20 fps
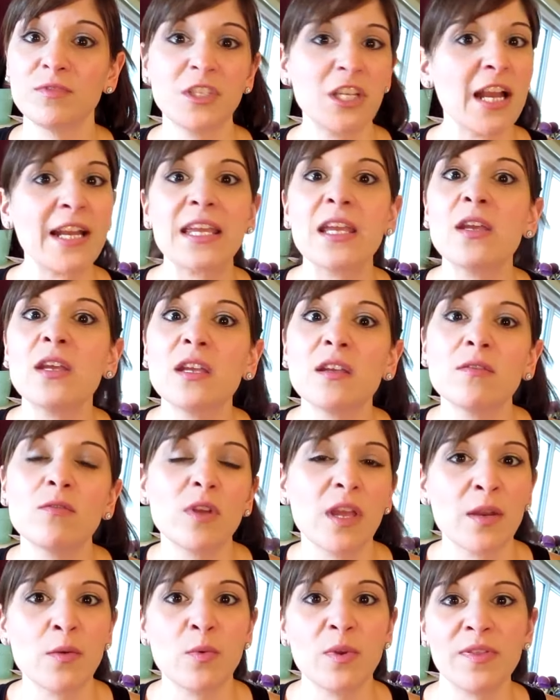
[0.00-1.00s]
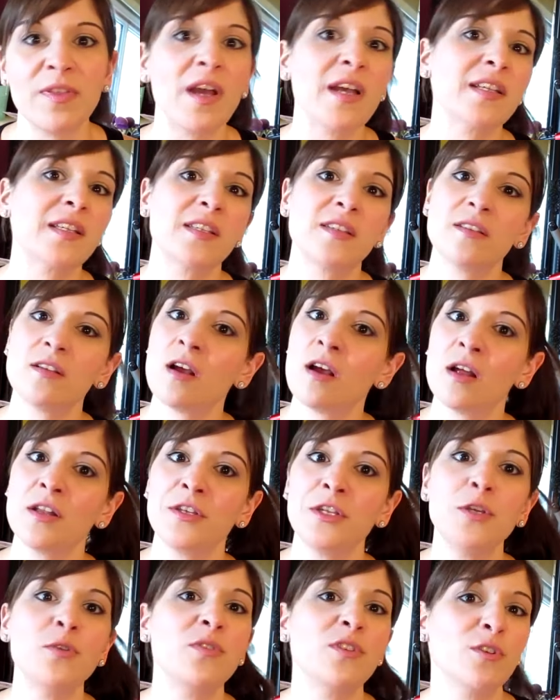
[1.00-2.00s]
checking in with us
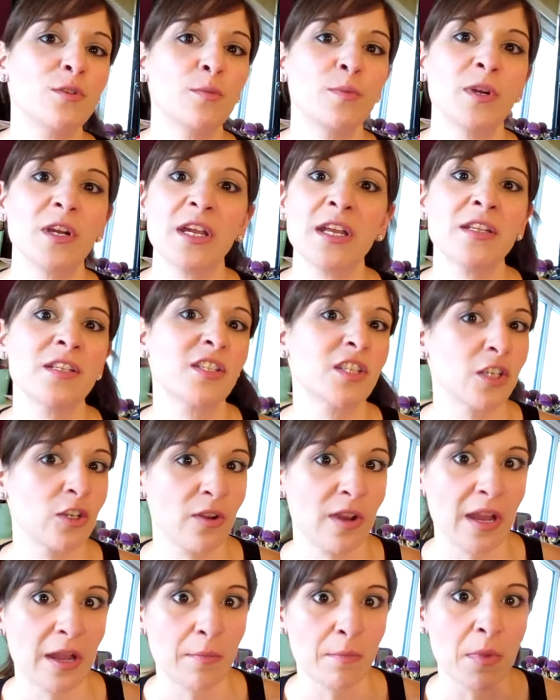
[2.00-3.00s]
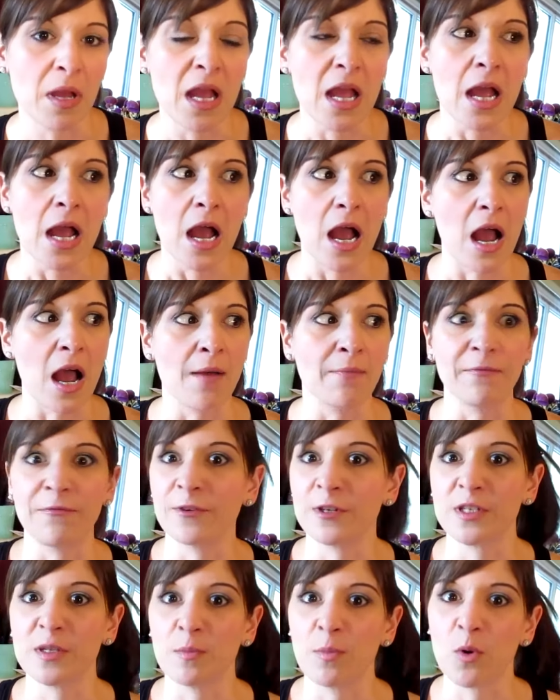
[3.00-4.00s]
on YouTube or Instagram um,
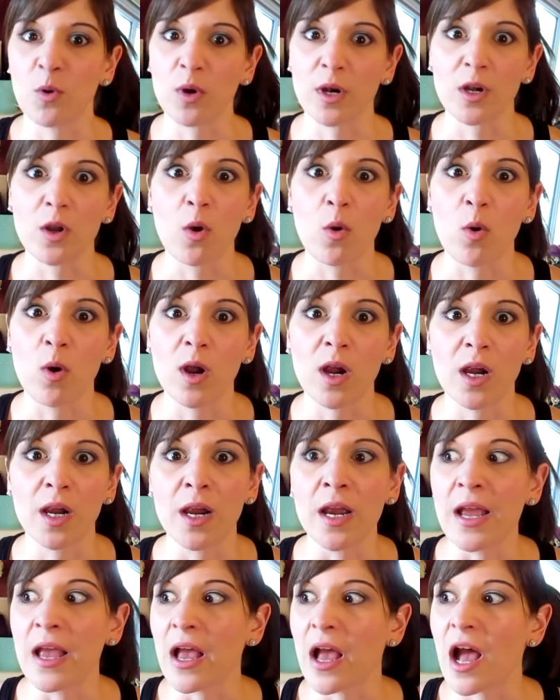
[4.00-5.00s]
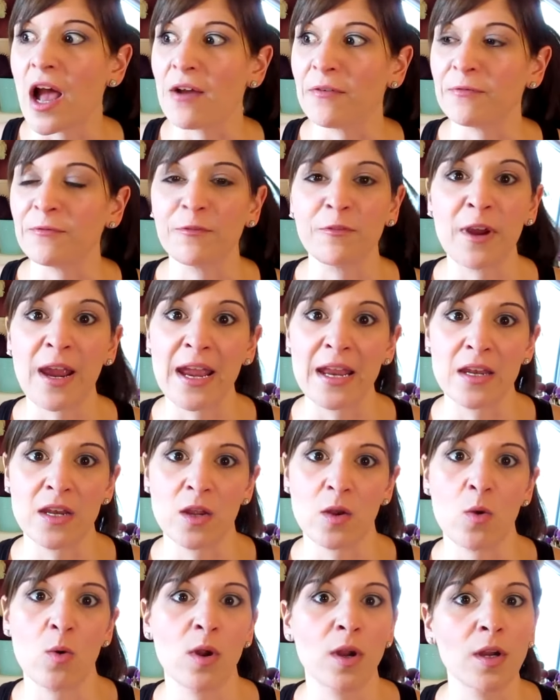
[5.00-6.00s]
for support, or a
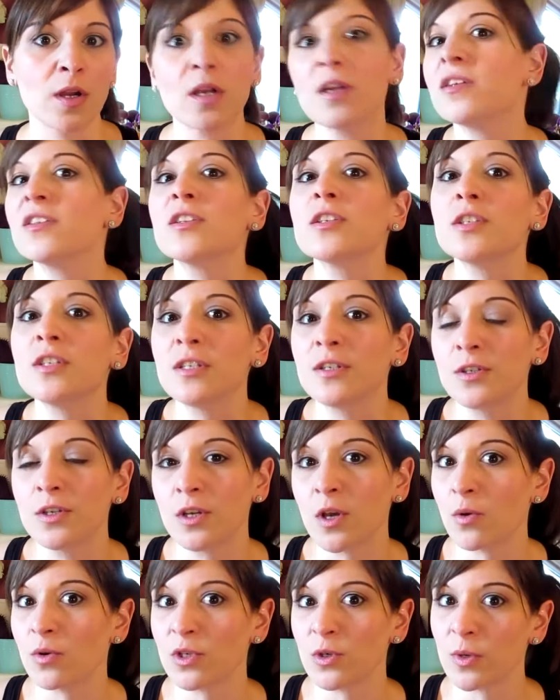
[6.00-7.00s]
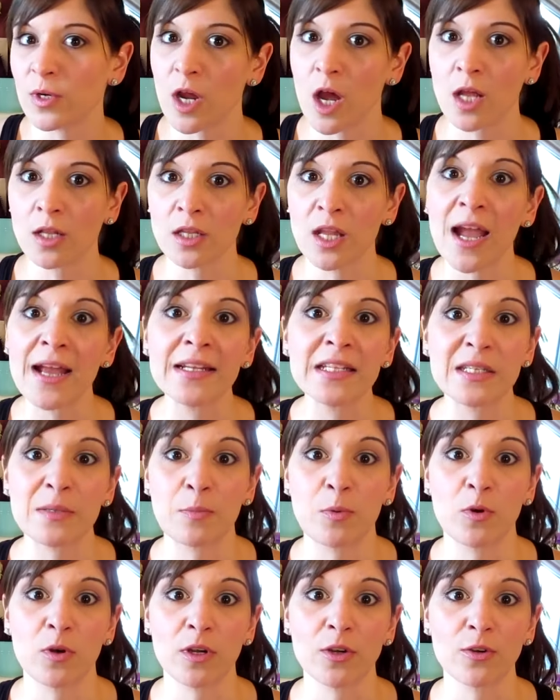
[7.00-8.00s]
friend, or go to an online
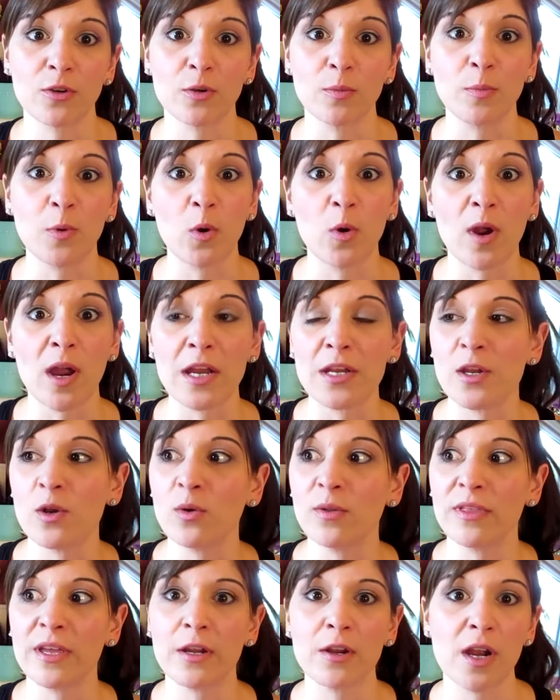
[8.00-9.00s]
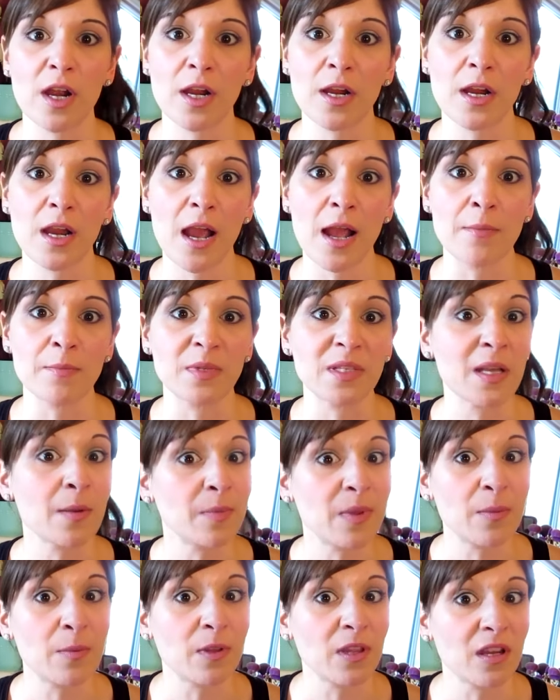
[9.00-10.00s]
support group, or I know there are um,
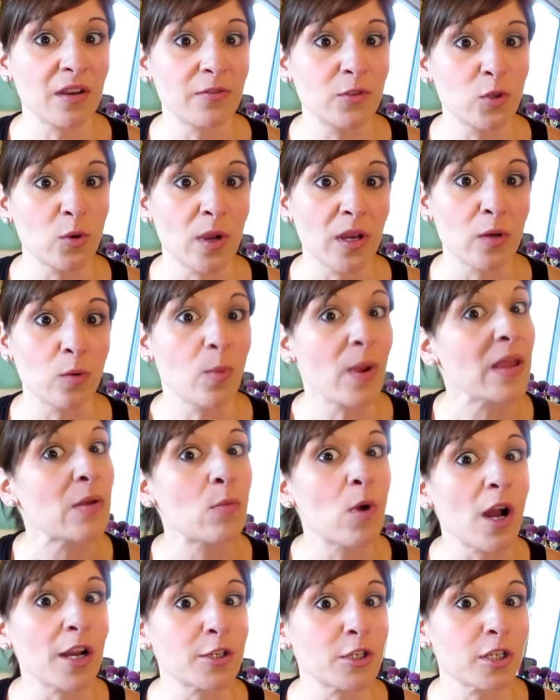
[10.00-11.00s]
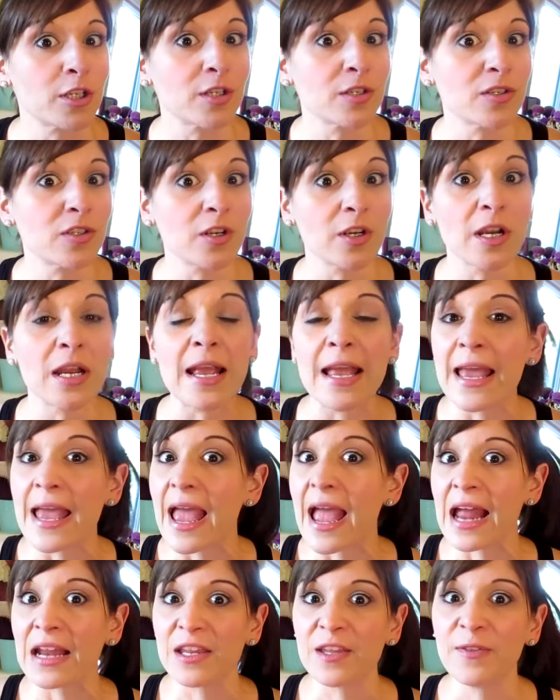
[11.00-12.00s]
some people that have joined Weight Watchers or
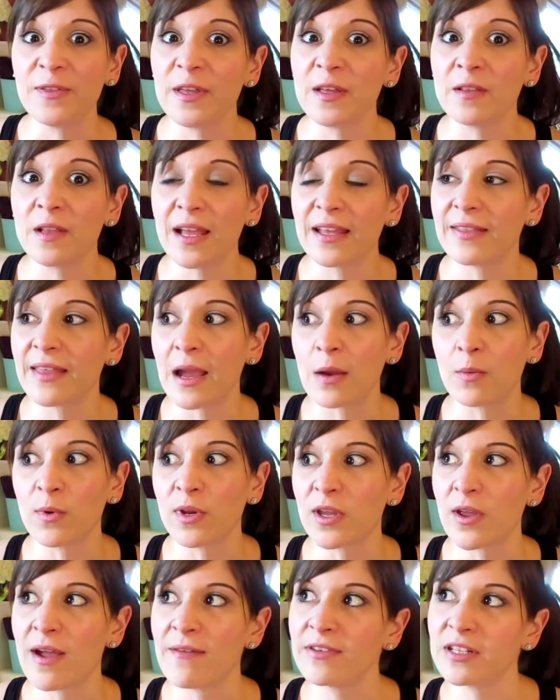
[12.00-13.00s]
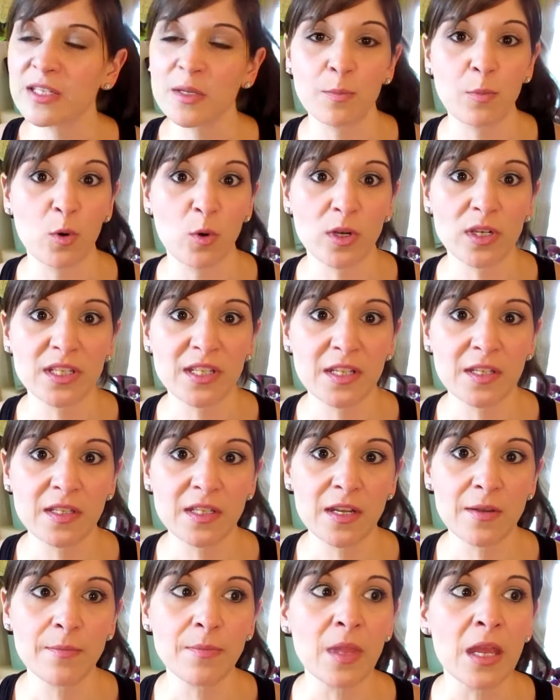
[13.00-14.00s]
anything like that where you have a support
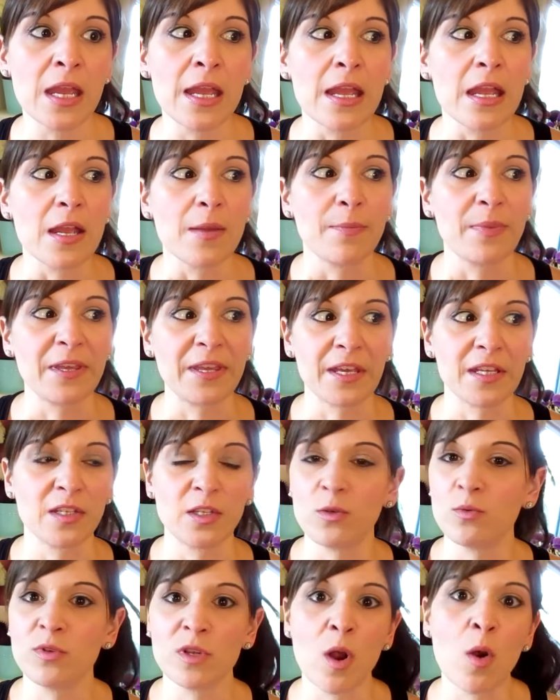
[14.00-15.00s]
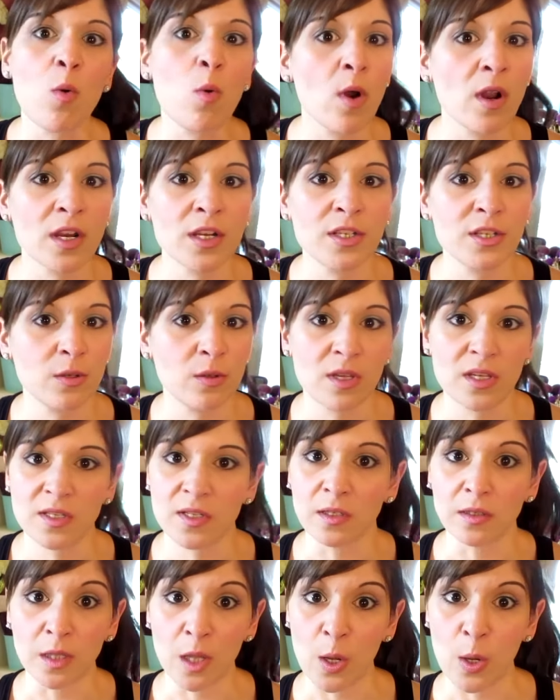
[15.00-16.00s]
system because you don't want to do this
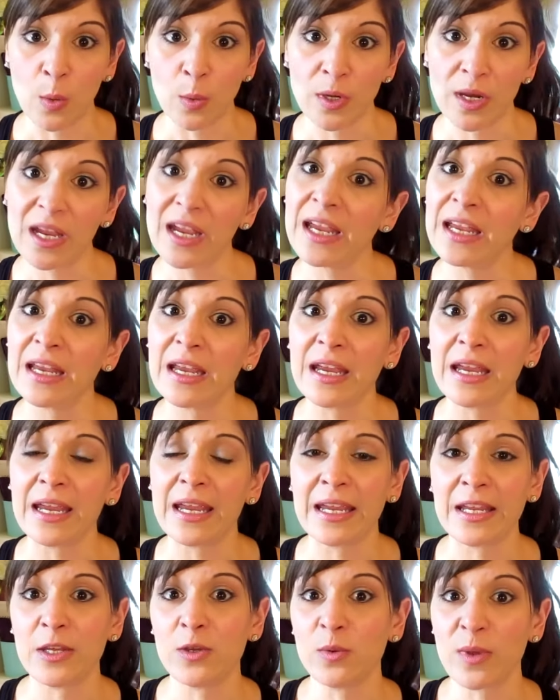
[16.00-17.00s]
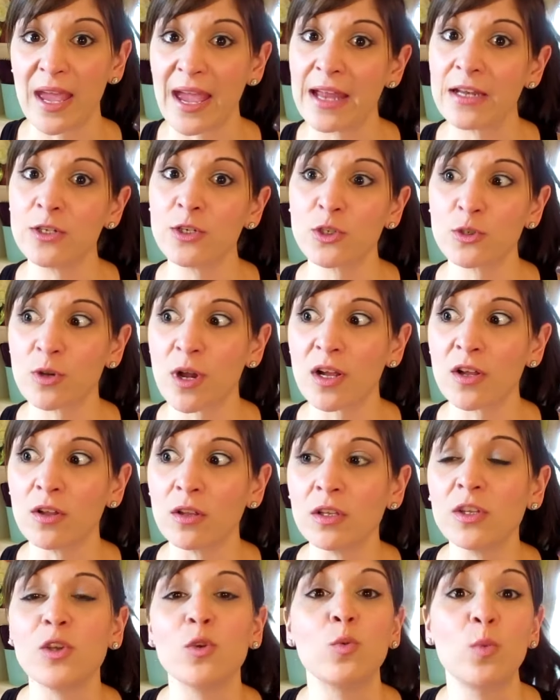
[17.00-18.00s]
alone. It, it, you can
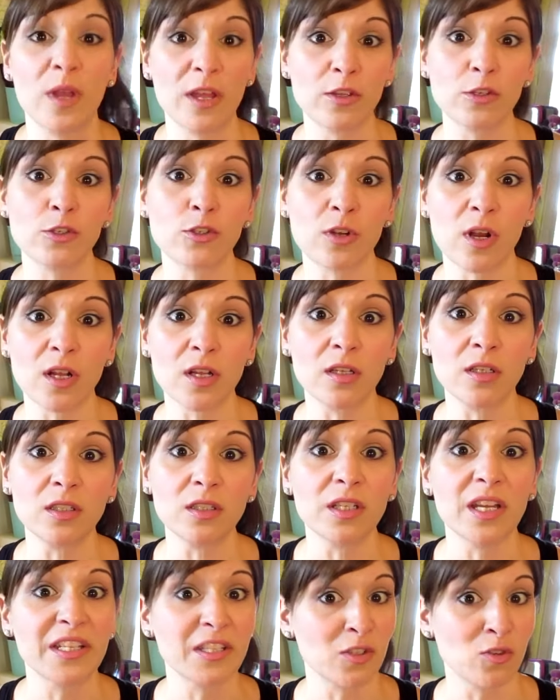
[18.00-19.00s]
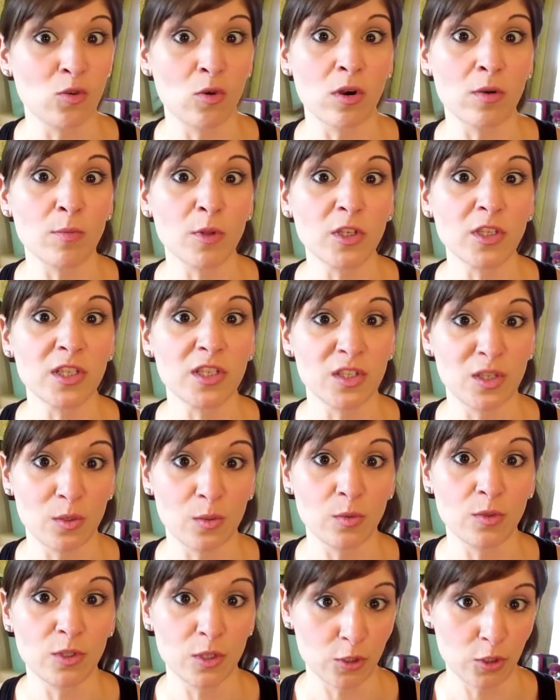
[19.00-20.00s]
struggle, you will struggle. It's normal to
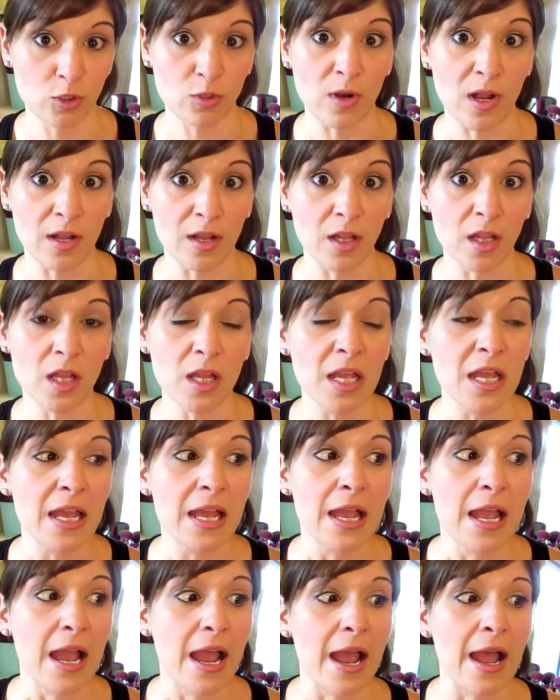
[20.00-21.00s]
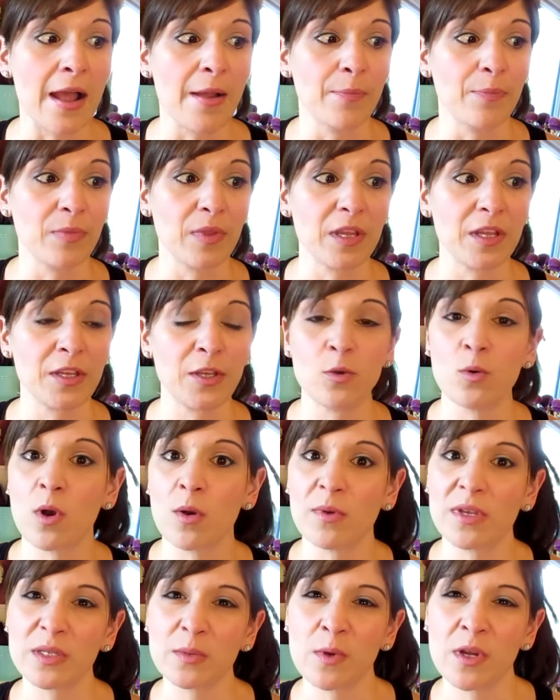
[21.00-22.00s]
do to struggle. Um, you
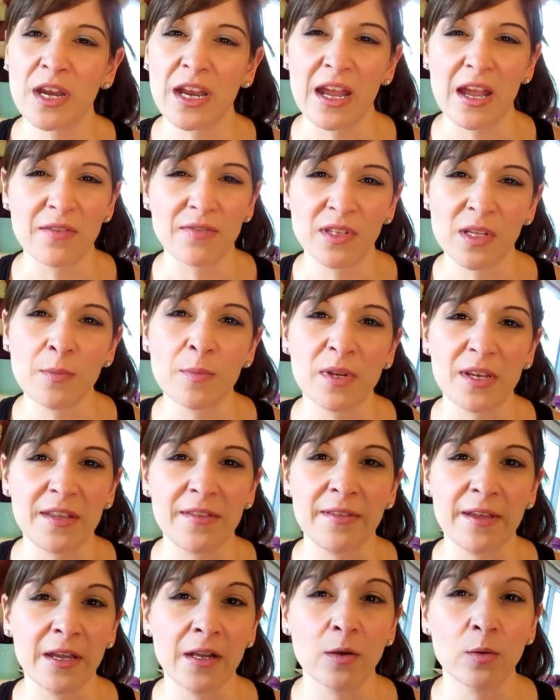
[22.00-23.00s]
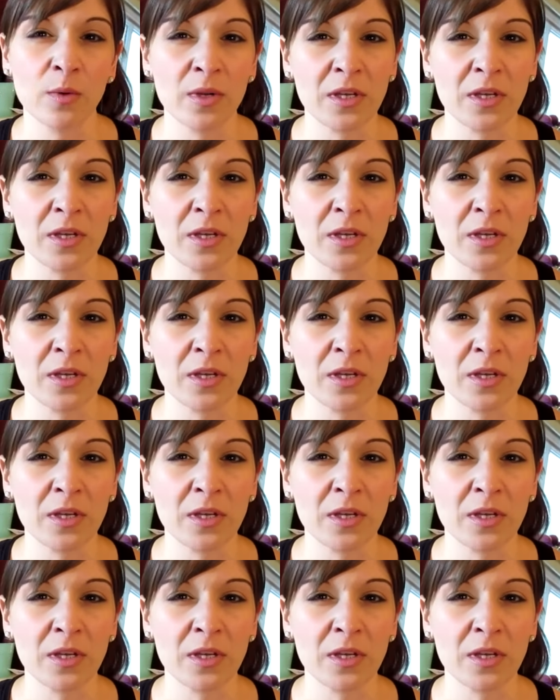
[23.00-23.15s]
always want to have somebody there